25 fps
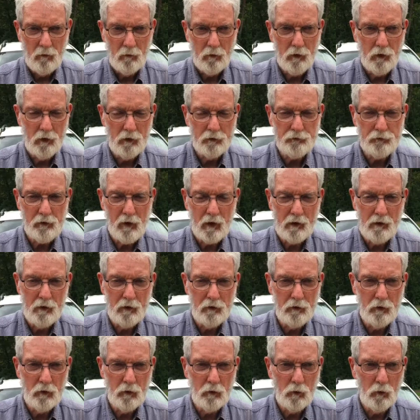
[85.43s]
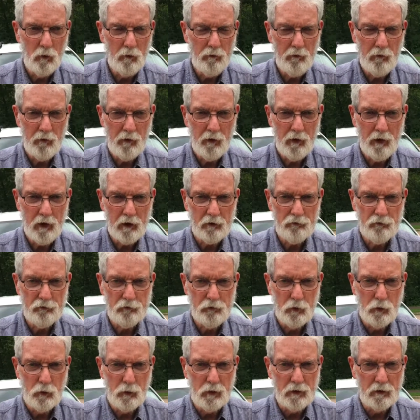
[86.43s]
We're going to try to do it within the
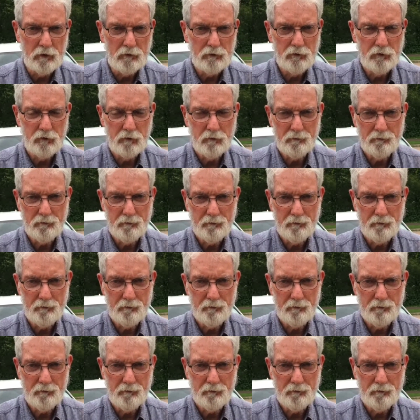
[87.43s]
next 2 weeks.